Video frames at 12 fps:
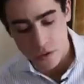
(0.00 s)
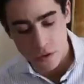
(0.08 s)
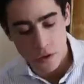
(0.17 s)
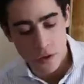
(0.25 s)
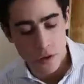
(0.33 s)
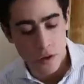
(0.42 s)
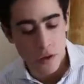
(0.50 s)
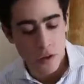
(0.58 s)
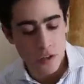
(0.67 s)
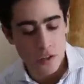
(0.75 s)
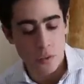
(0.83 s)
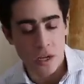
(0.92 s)
So
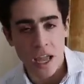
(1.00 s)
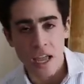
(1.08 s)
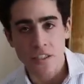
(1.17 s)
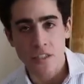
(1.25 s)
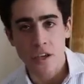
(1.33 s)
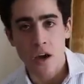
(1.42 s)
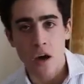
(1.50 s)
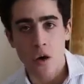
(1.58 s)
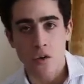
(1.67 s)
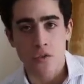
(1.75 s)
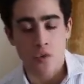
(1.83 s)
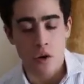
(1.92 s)
doing SEO
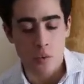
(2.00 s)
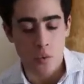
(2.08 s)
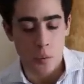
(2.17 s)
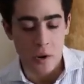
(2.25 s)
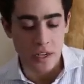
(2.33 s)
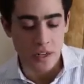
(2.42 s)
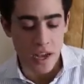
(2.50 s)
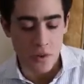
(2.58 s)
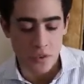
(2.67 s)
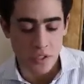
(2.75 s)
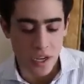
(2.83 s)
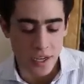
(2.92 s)
or throwing more money at
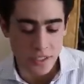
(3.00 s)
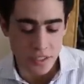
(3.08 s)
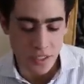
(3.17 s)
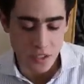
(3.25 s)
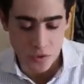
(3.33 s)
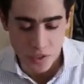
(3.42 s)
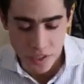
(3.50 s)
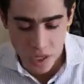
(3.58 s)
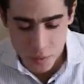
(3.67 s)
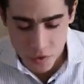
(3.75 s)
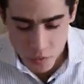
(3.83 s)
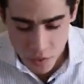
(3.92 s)
advertising doesn't really
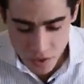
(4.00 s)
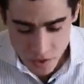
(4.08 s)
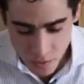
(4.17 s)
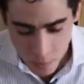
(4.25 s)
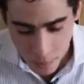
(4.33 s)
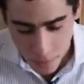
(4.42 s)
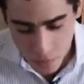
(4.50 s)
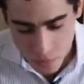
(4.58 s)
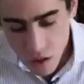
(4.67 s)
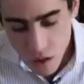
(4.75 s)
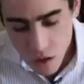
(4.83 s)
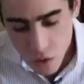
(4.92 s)
help too much.
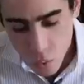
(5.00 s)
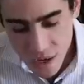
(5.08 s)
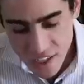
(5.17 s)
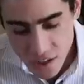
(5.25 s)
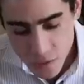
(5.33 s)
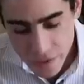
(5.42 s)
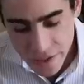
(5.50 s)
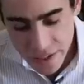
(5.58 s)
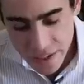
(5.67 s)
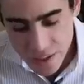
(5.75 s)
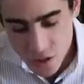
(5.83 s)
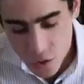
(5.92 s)
Wisp,
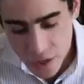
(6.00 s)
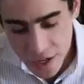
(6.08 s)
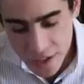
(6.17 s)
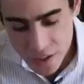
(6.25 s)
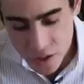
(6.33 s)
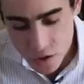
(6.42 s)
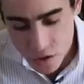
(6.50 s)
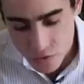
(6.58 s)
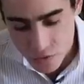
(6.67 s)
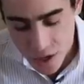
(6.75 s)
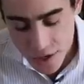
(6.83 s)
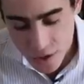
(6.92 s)
is it okay to use
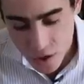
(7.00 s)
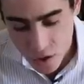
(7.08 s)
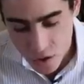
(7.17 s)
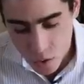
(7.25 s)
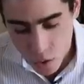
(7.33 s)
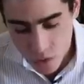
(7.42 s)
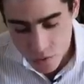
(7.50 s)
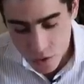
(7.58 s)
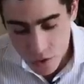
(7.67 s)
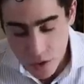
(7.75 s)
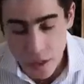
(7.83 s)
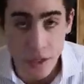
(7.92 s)
refined coconut oil for
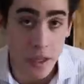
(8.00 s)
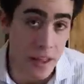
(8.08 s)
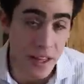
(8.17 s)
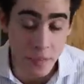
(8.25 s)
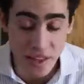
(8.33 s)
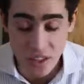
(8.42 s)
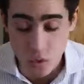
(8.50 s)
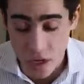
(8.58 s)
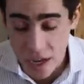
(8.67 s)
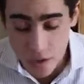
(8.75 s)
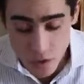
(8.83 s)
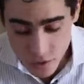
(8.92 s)
cooking? I mean, that's
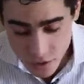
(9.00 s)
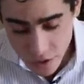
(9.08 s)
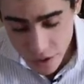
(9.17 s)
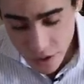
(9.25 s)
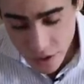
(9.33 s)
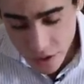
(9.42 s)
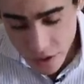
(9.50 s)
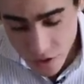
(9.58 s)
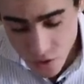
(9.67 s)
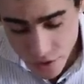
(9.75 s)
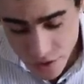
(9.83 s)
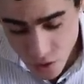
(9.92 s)
what I use.
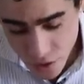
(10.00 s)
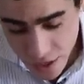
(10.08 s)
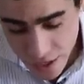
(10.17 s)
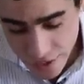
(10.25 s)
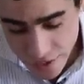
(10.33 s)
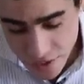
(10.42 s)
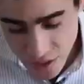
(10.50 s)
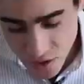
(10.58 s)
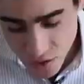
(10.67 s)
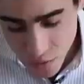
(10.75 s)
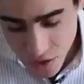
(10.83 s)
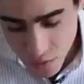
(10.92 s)
As long as it's organic, it's not
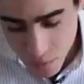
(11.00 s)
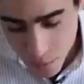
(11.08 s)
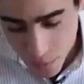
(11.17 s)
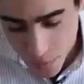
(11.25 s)
too bad.